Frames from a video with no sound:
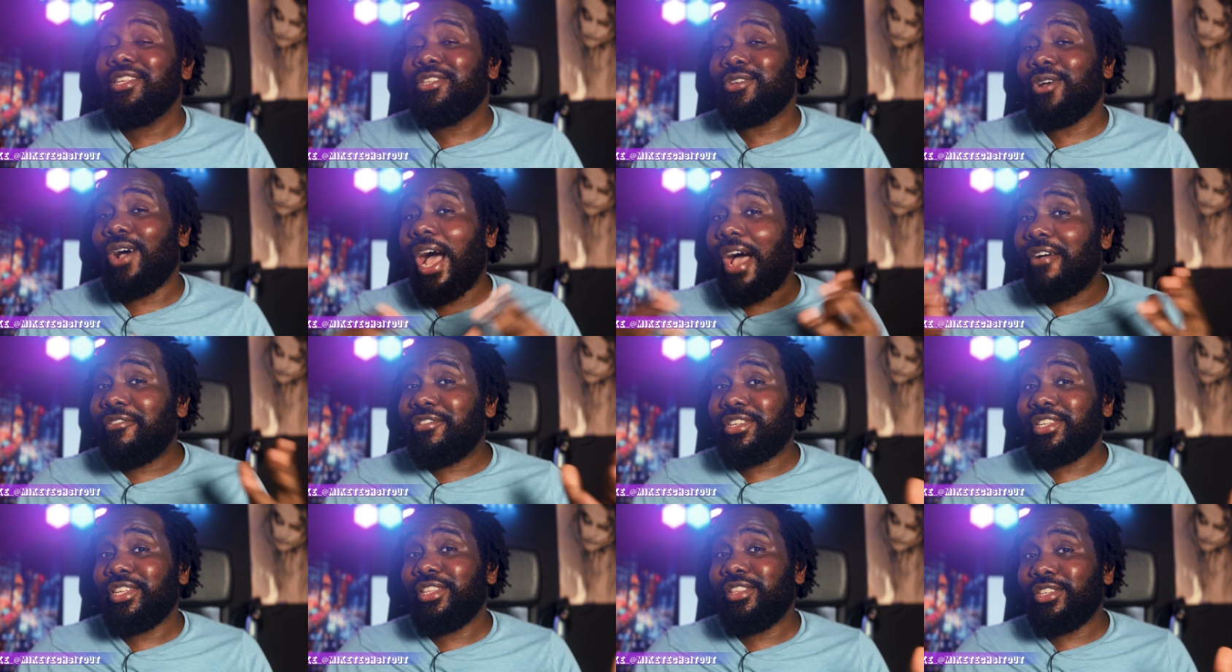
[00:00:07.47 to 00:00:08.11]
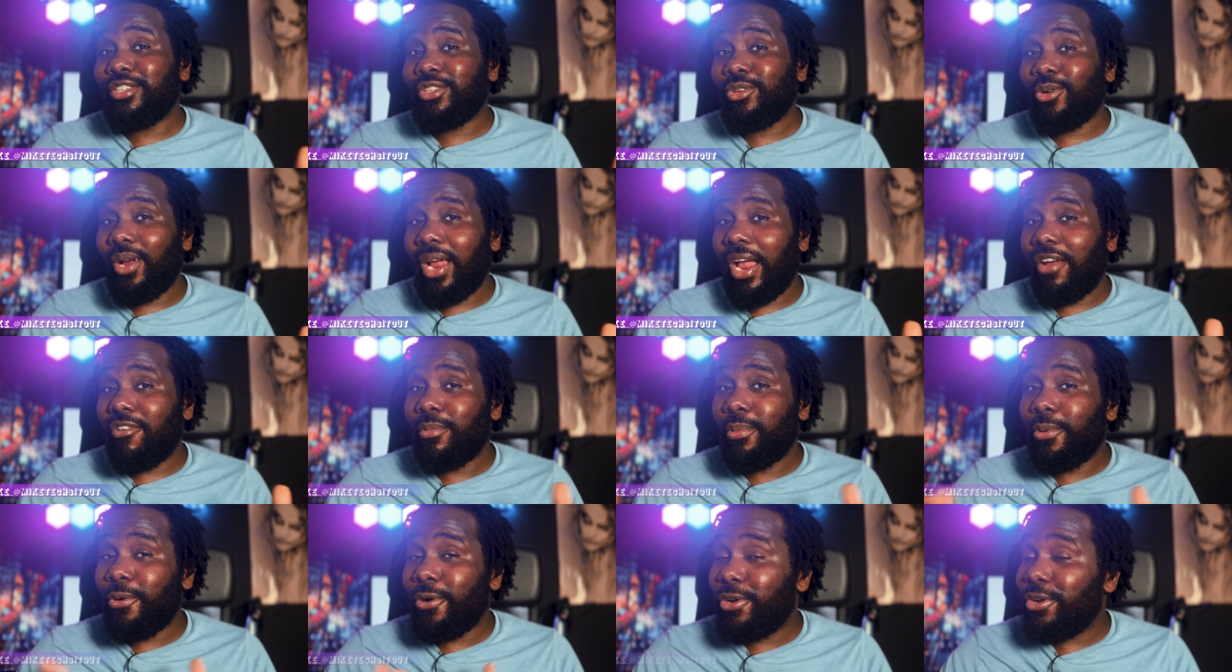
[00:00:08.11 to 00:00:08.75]
So obviously the story I
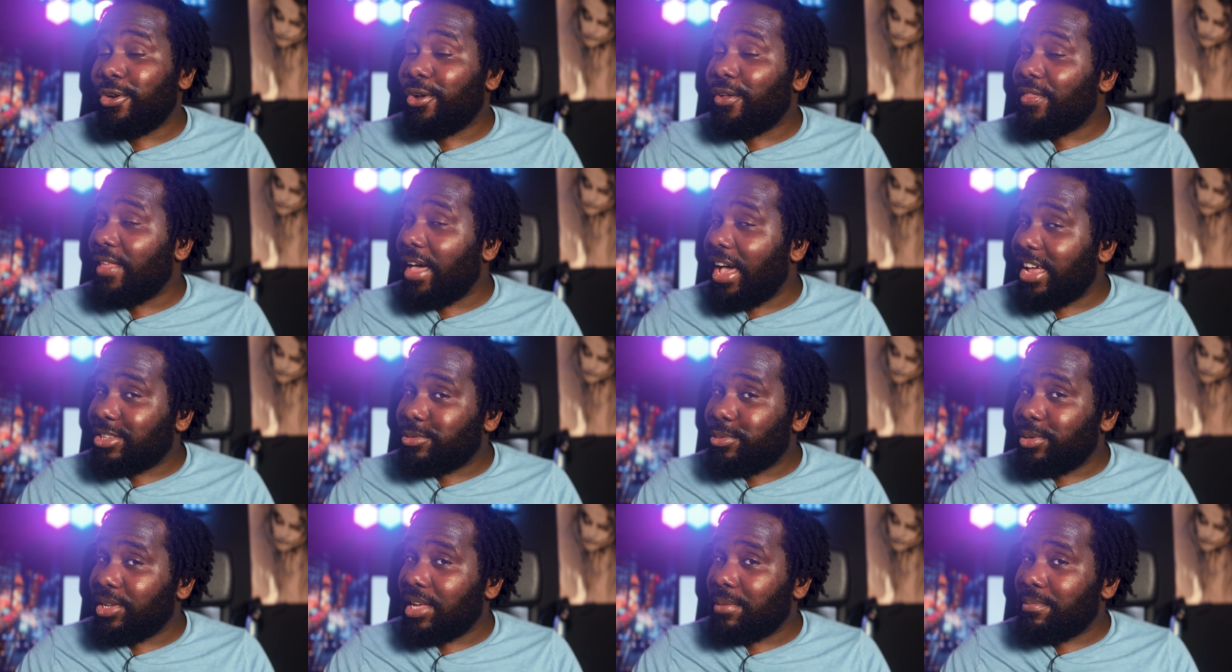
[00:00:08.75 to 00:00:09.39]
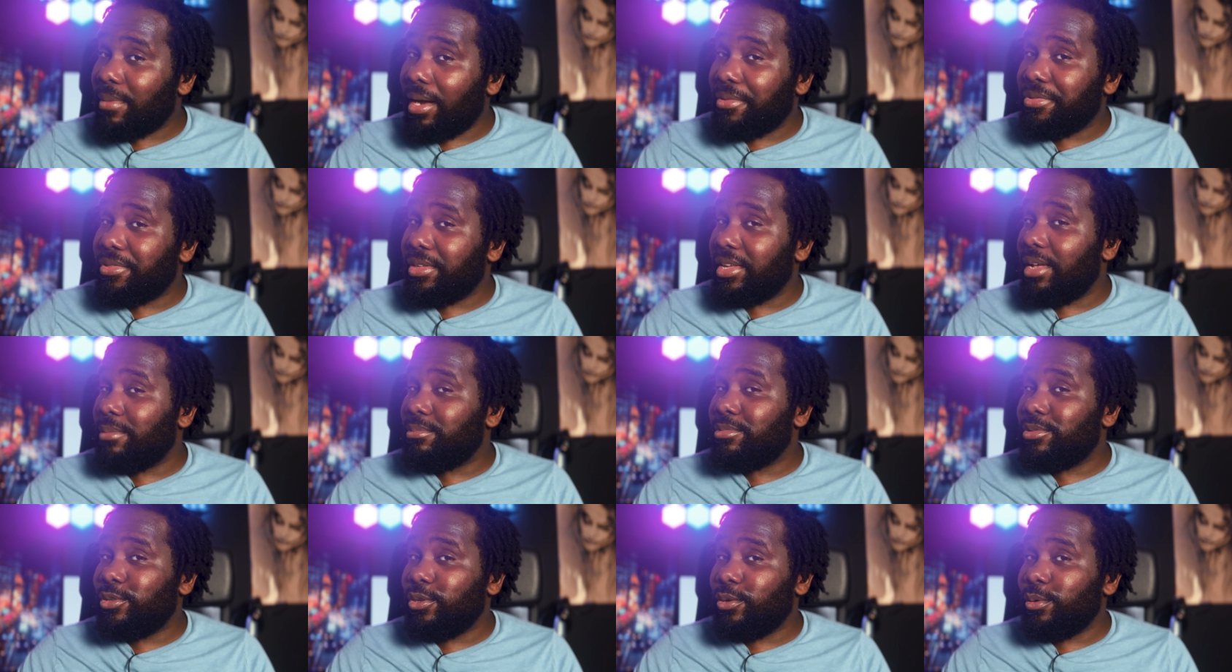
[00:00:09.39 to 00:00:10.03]
reported on last week about the
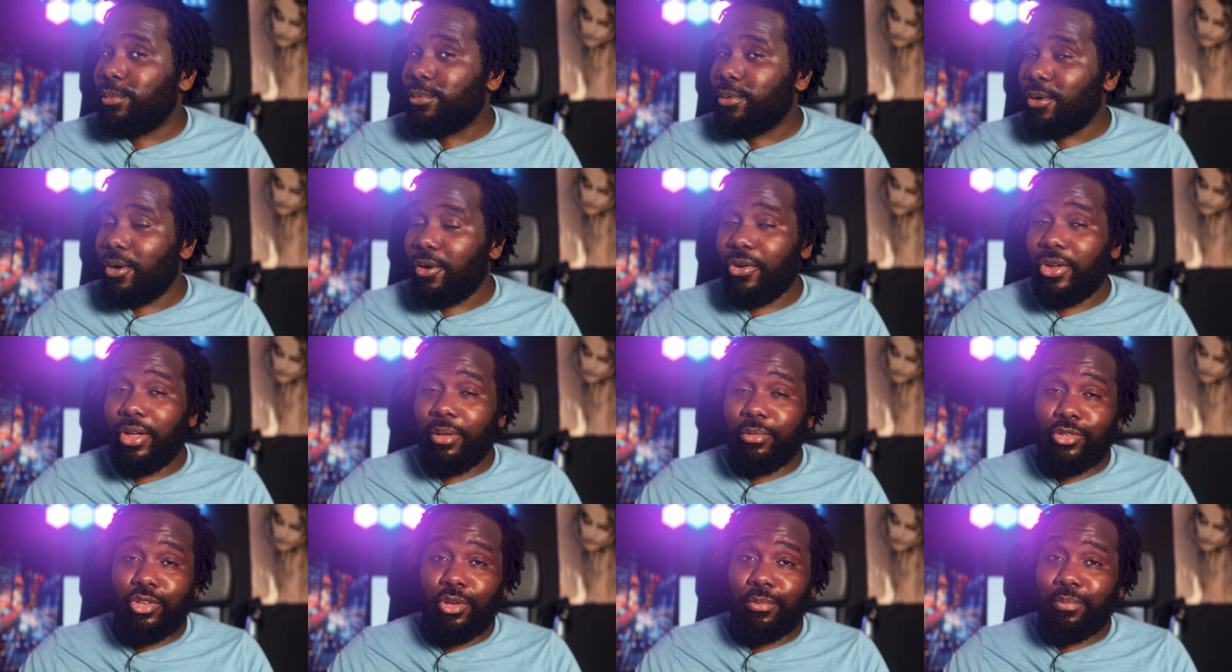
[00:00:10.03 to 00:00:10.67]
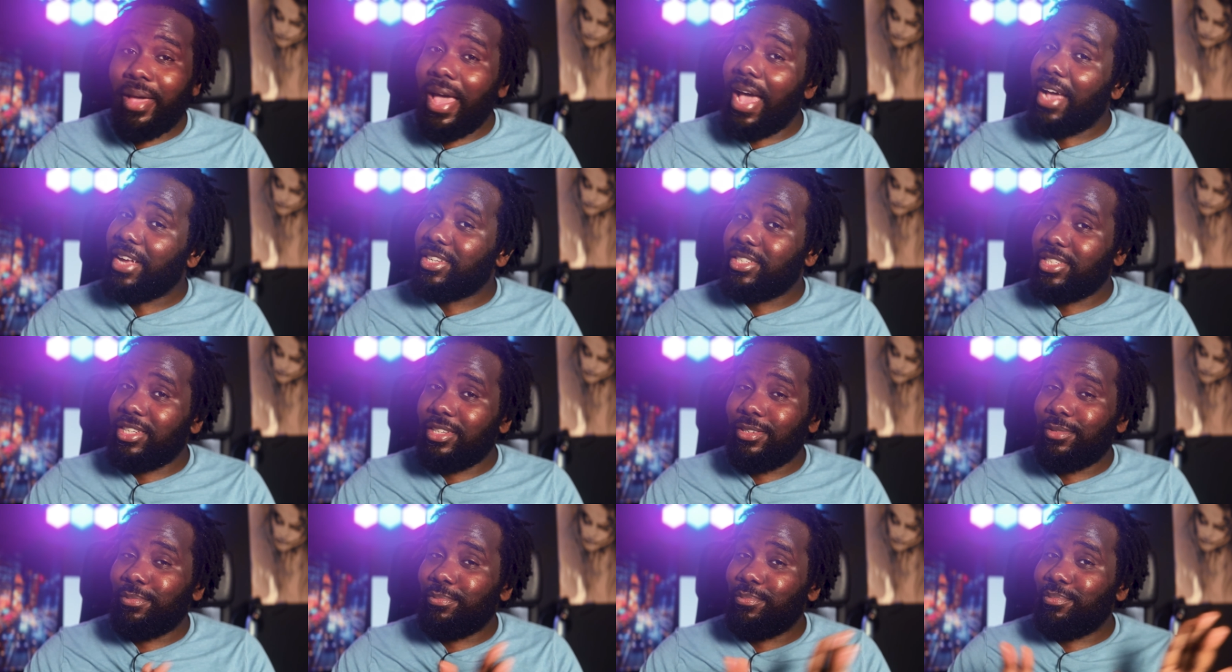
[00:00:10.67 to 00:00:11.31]
M2 Pro and M2 Max
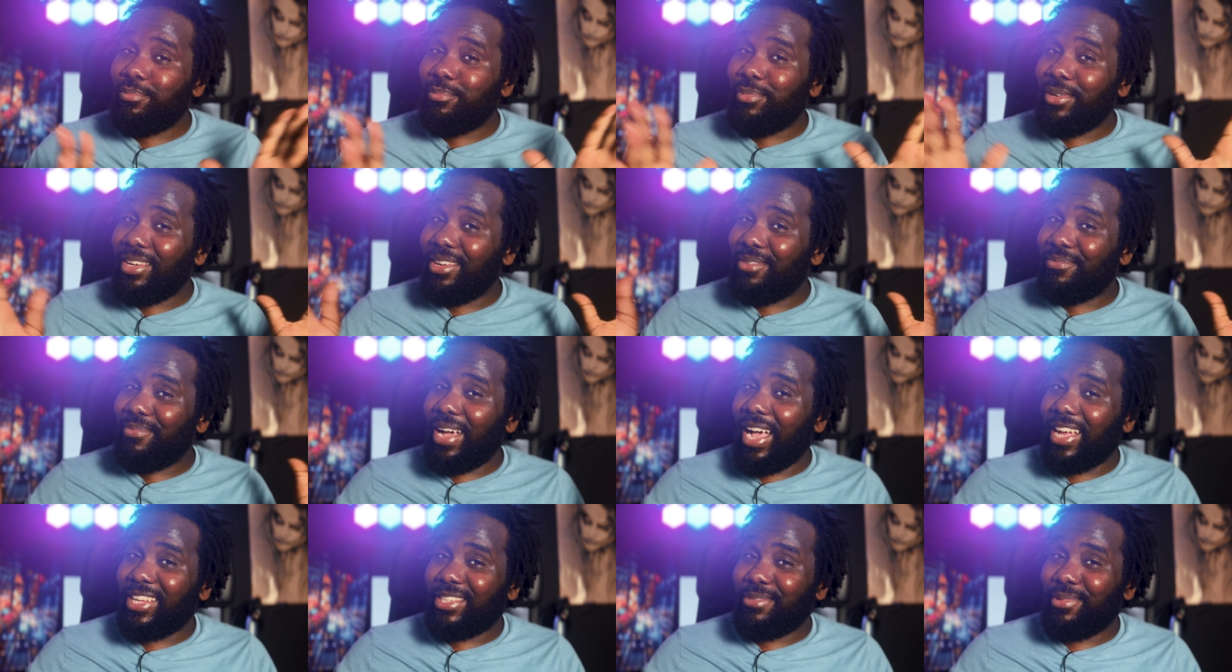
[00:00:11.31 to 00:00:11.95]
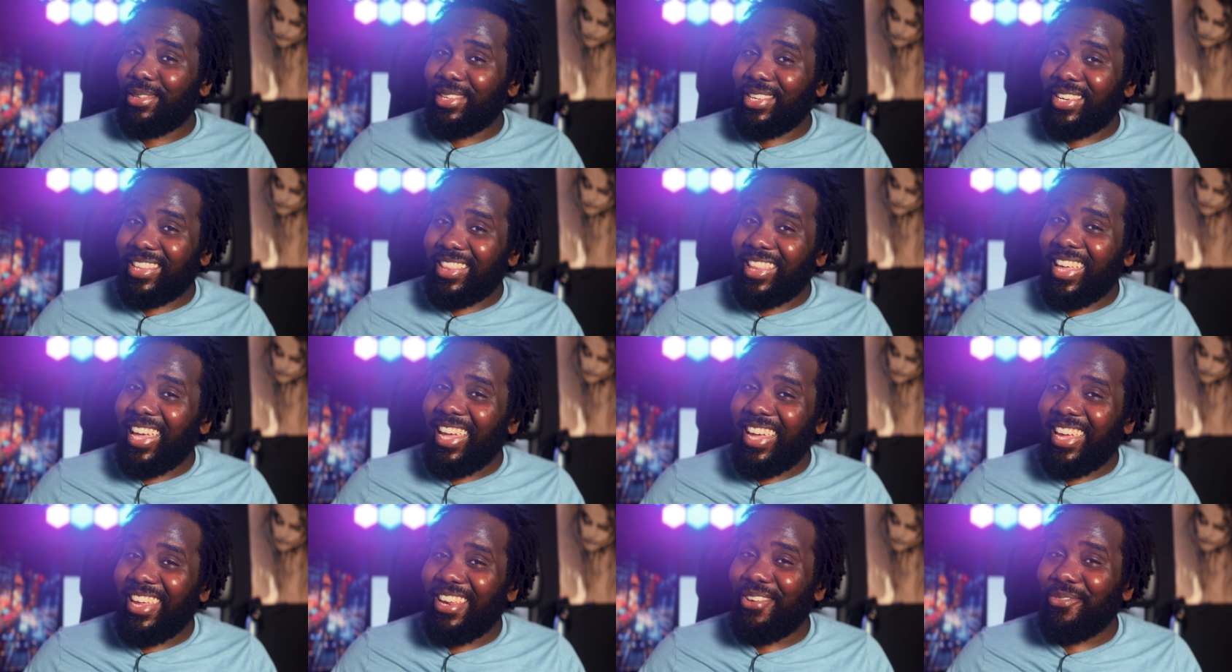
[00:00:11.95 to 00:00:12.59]
chips being possibly
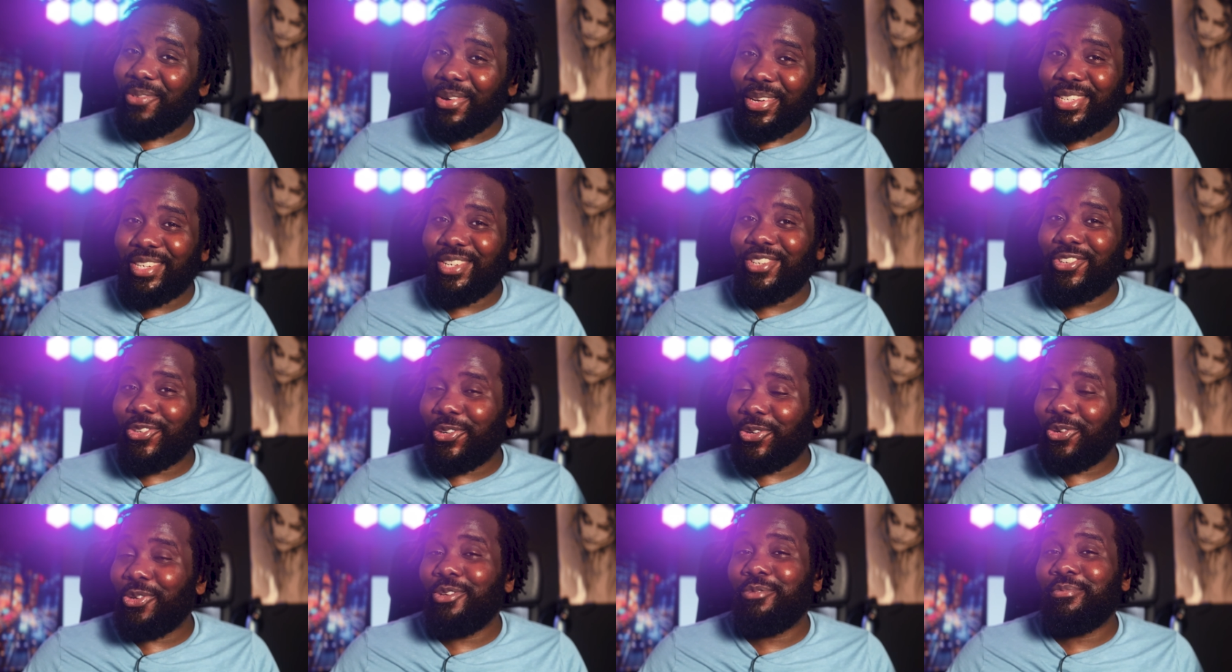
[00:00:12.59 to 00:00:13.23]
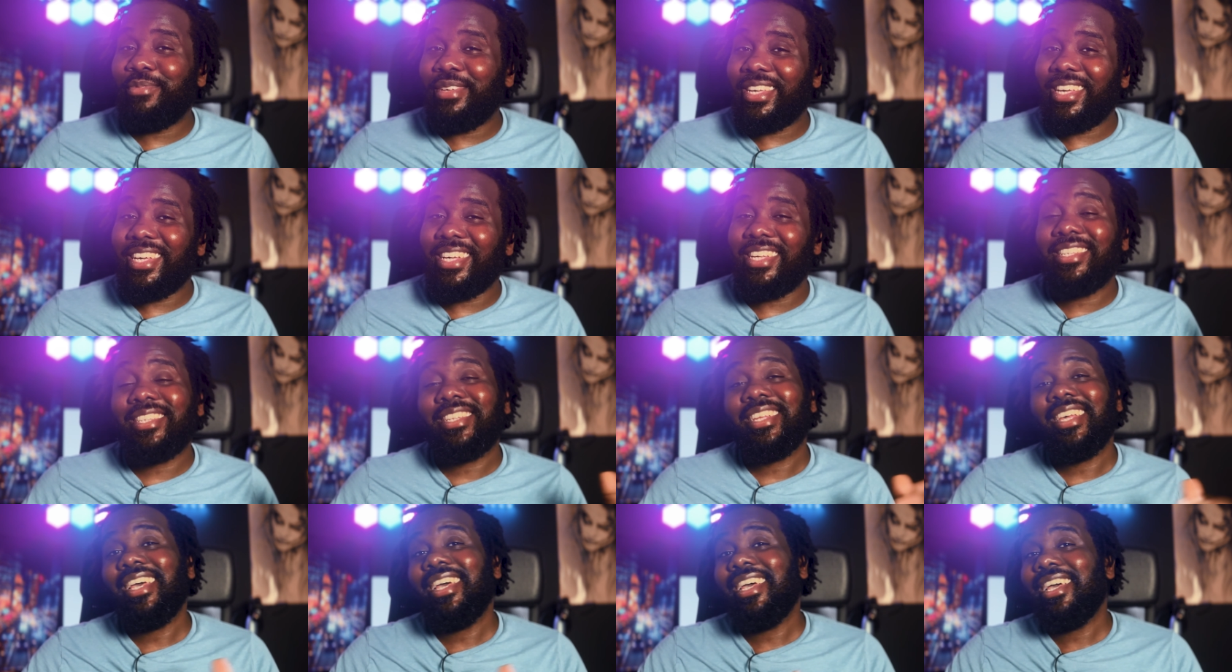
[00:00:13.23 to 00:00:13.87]
delayed wasn't true because